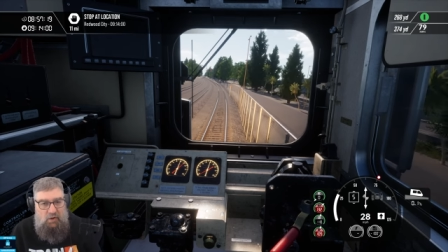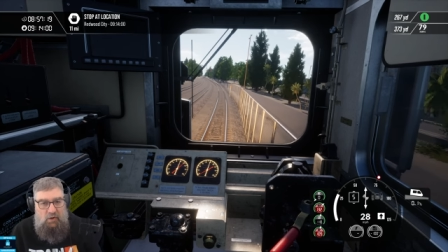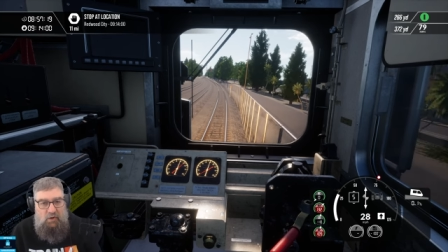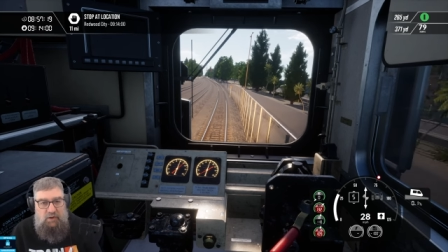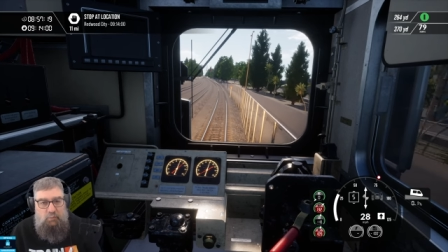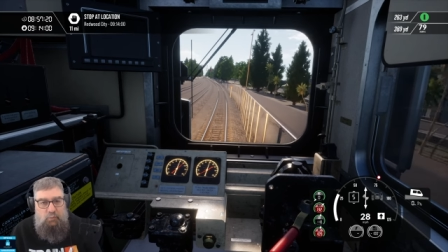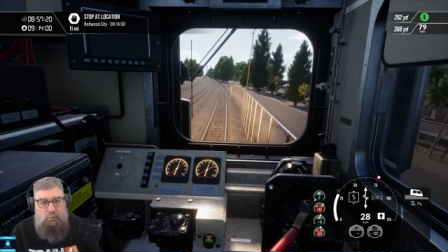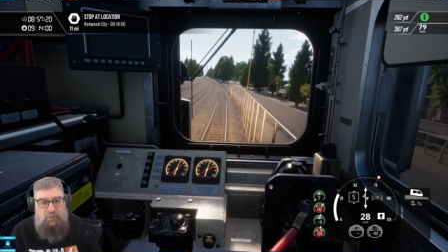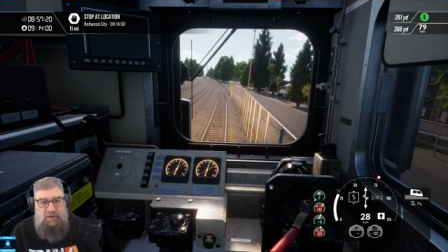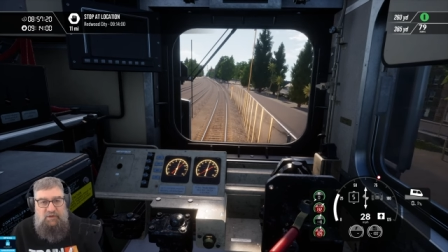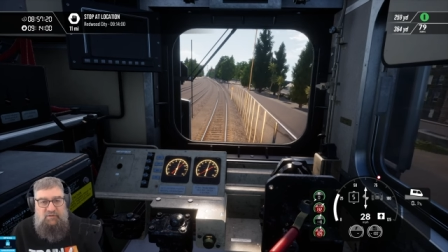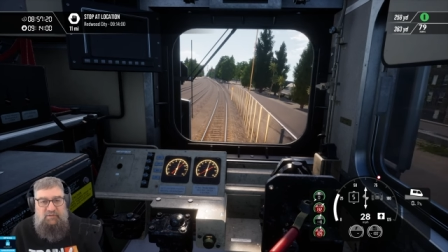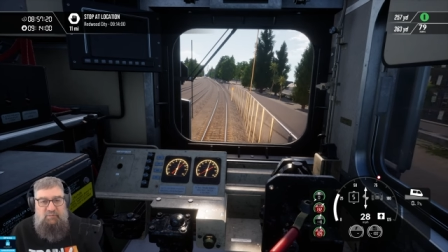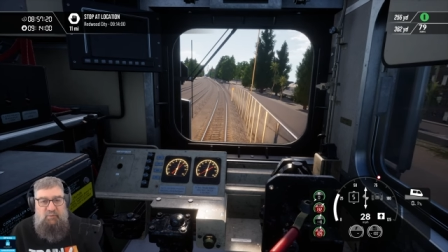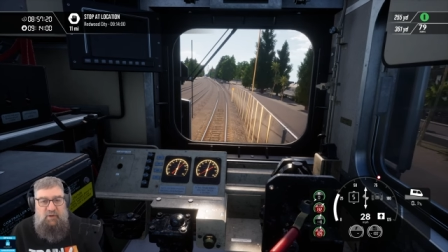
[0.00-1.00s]
I would
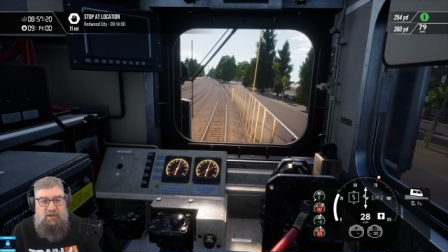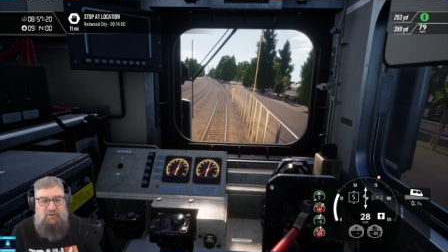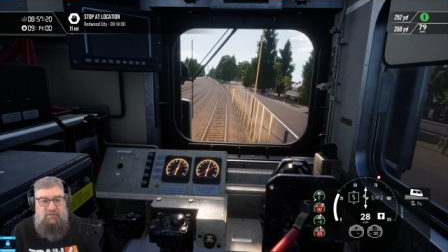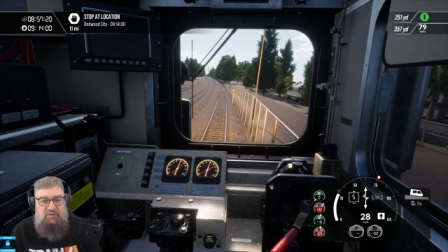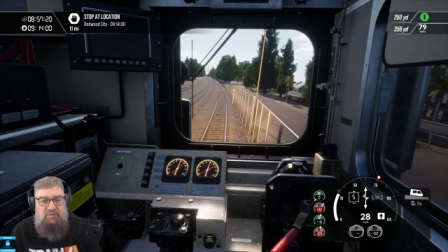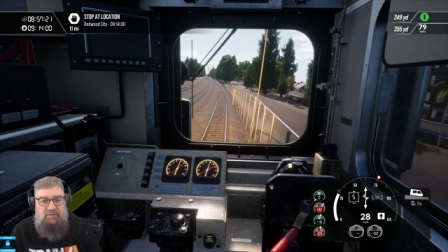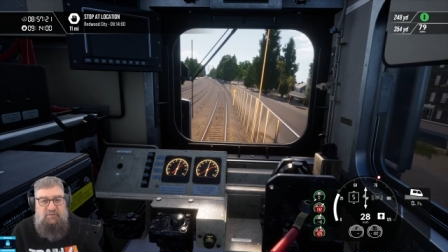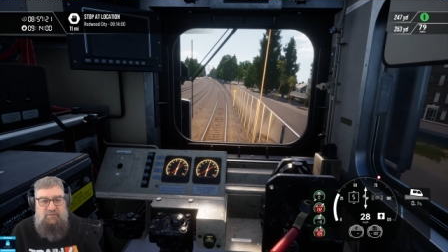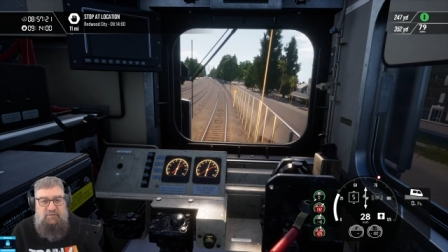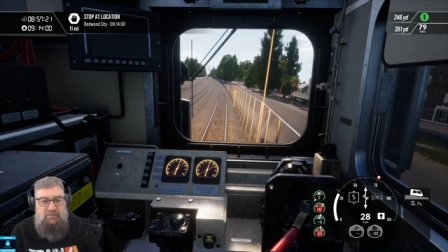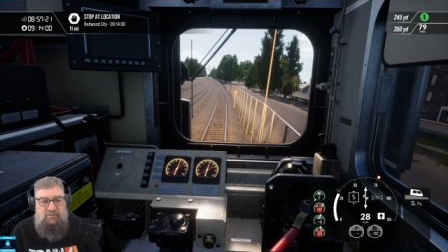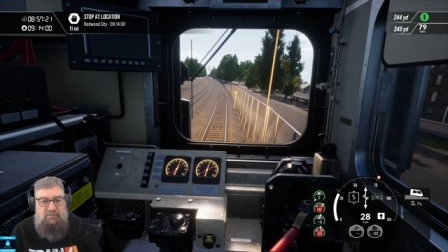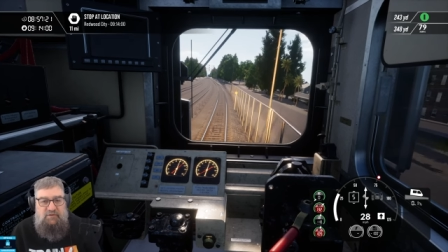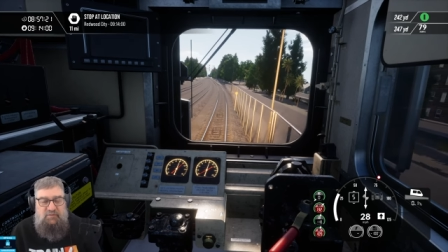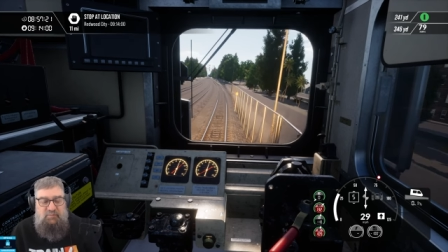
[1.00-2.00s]
expect,
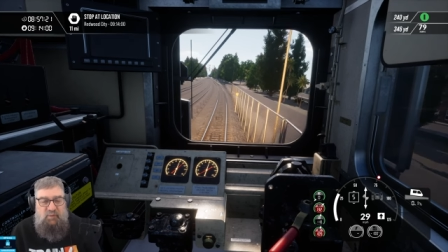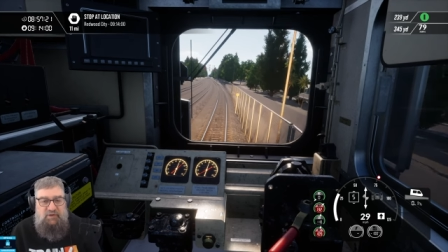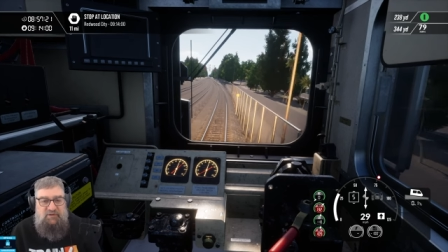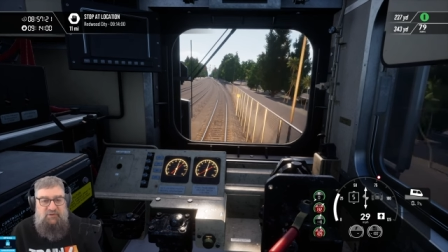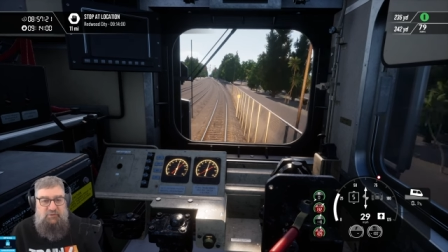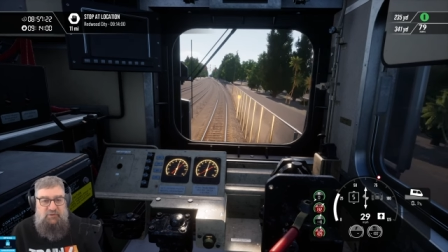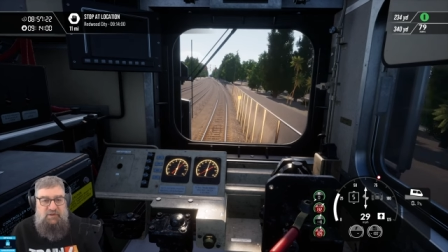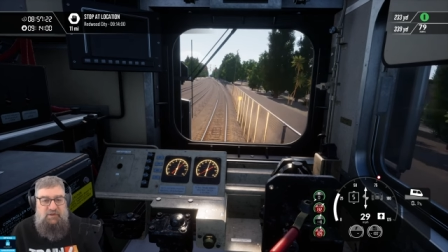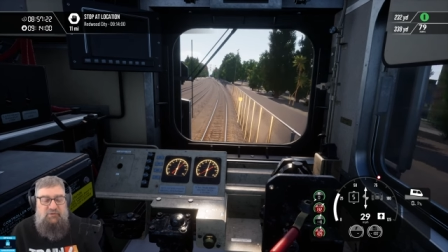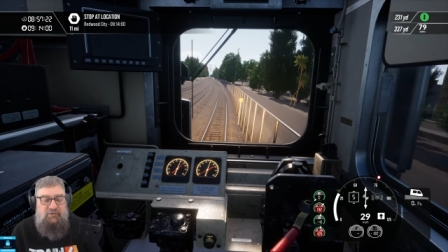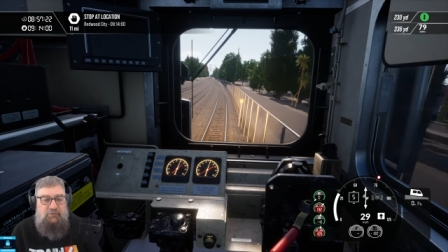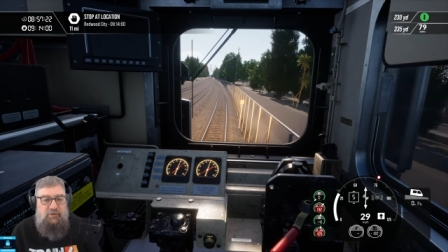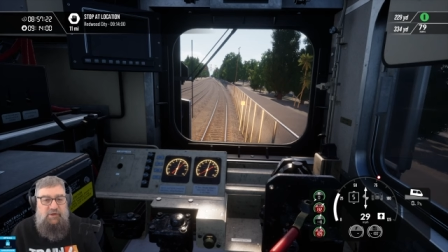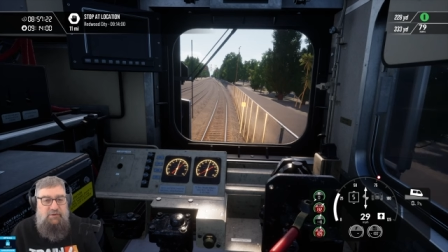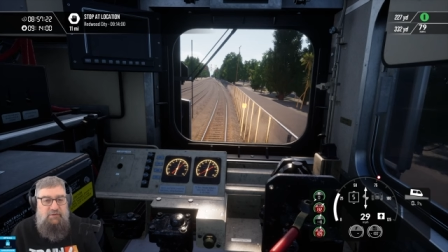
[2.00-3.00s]
just based on
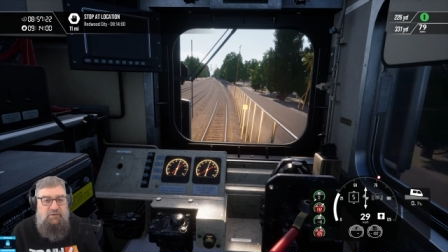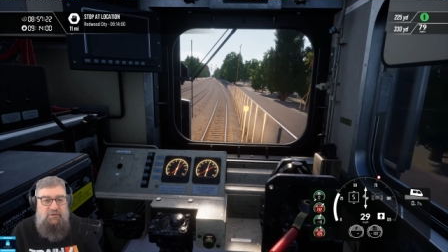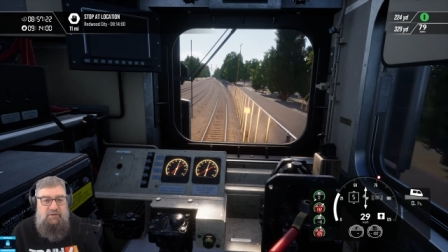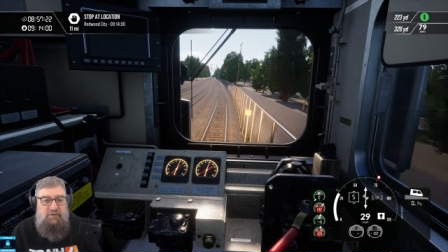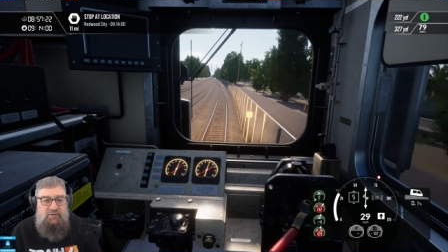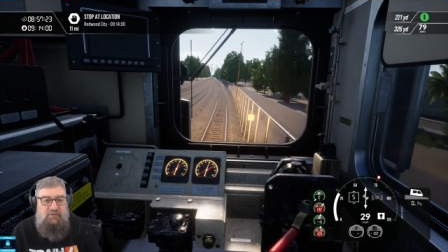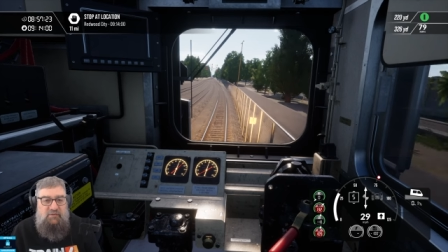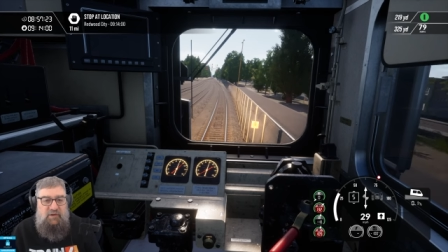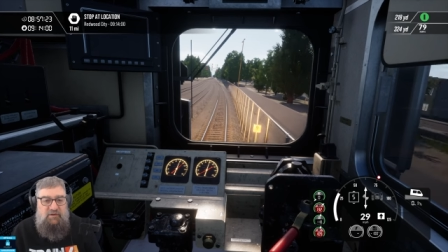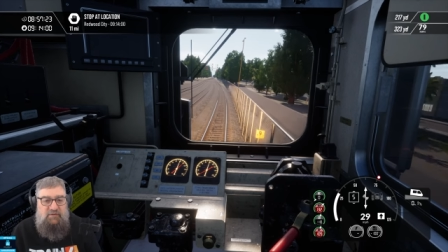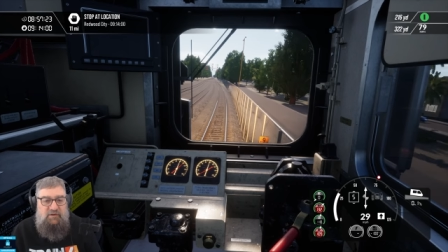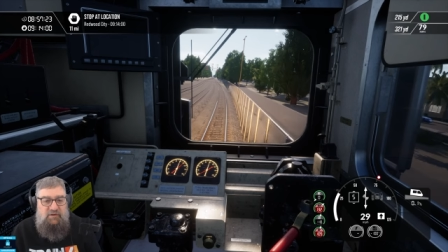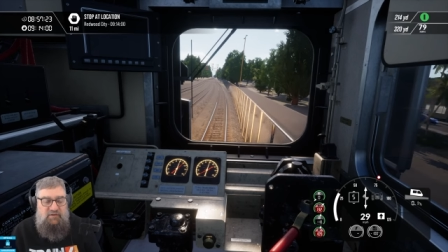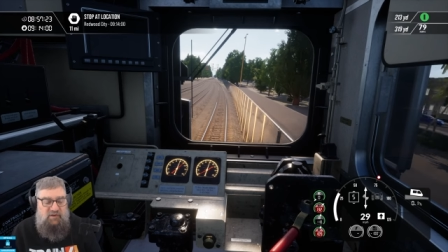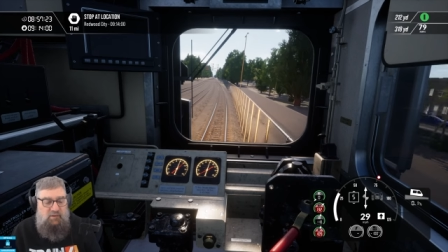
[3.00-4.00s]
history, that
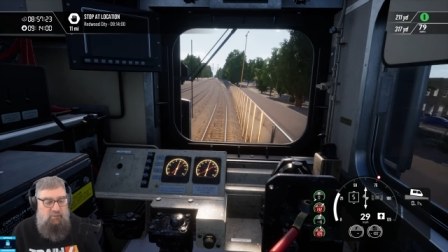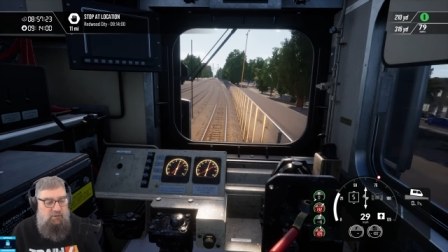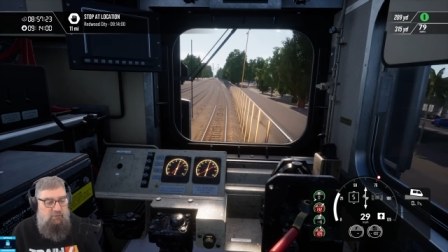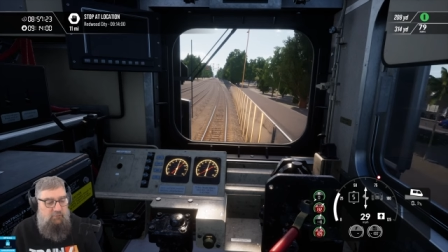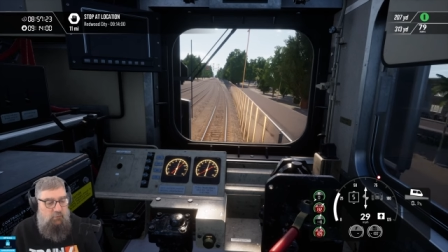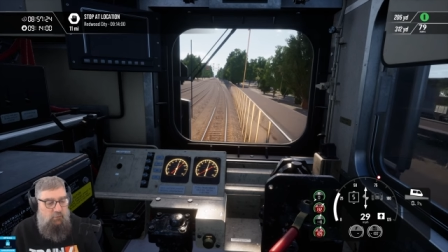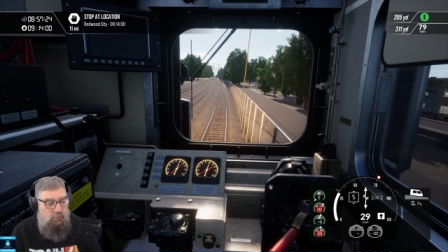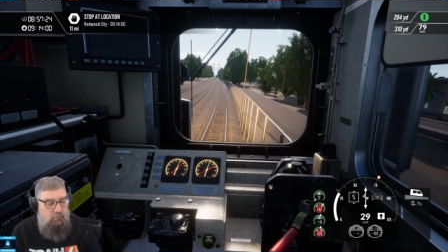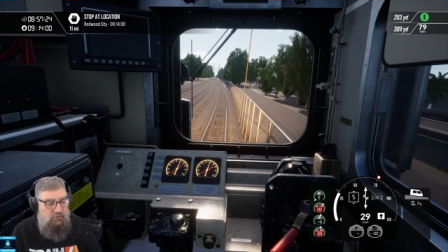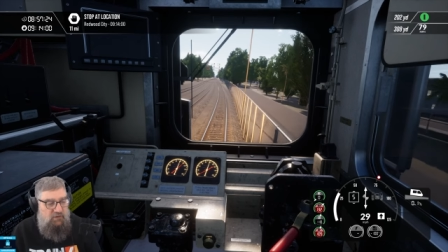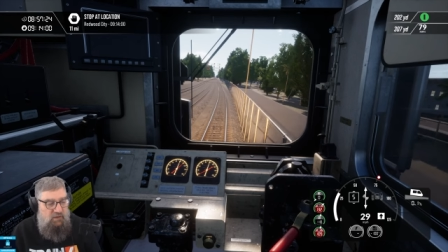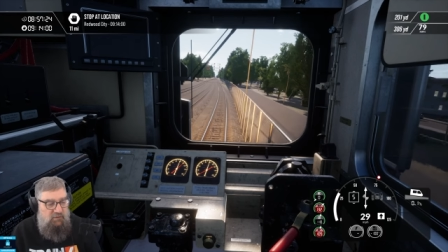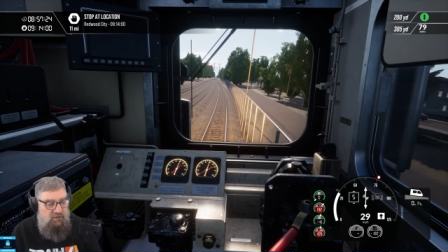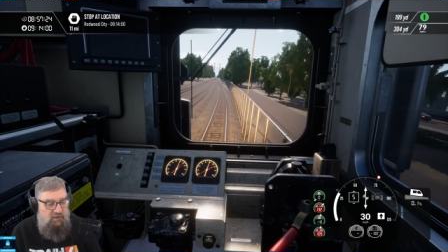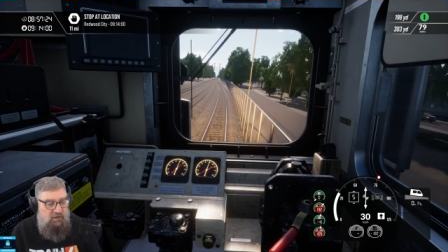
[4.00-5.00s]
TSW4 would
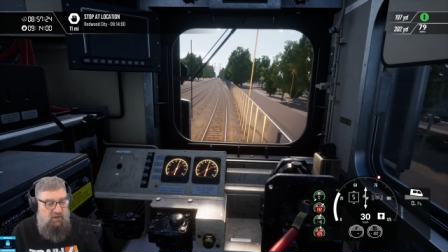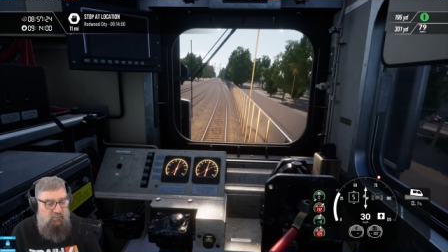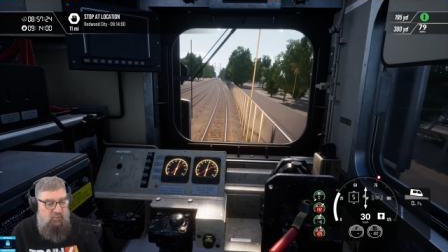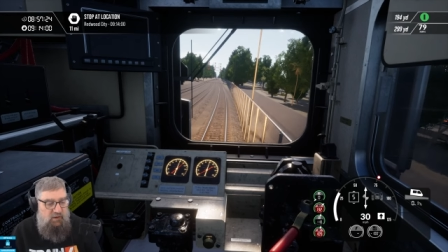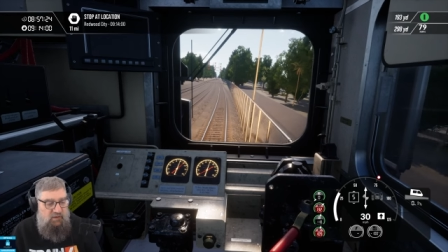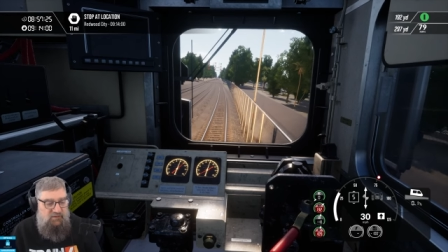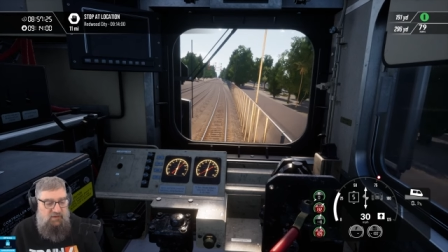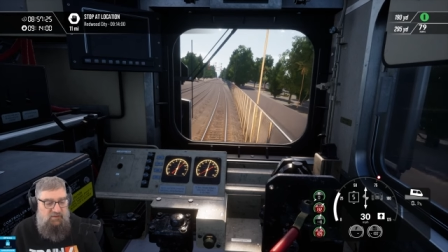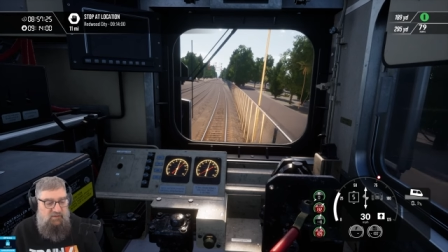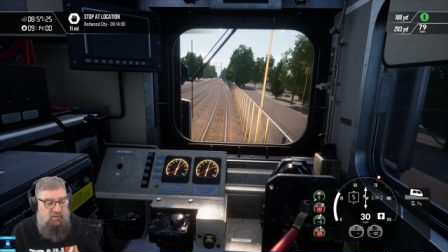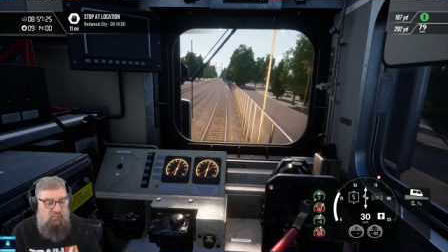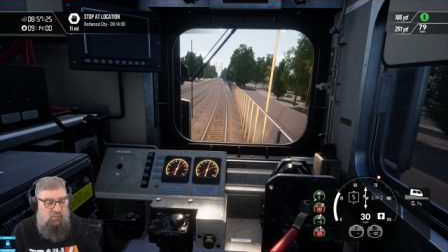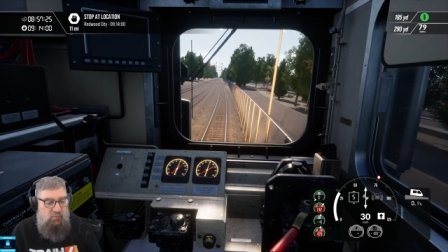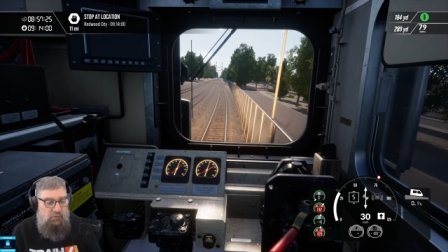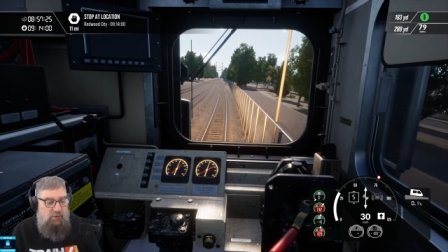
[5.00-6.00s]
come into Game Pass at
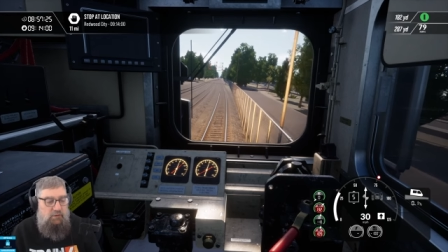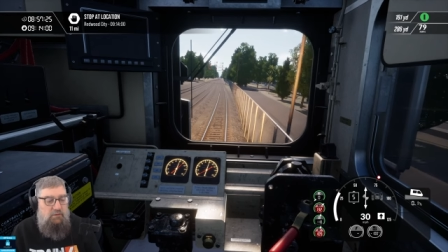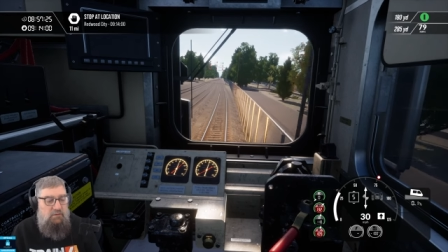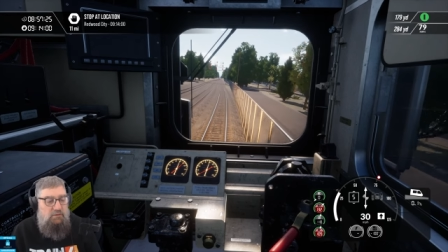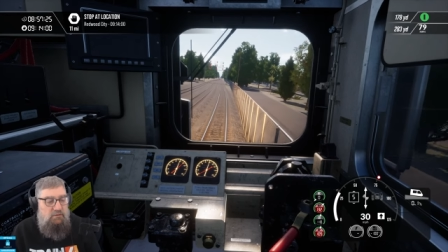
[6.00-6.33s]
some point.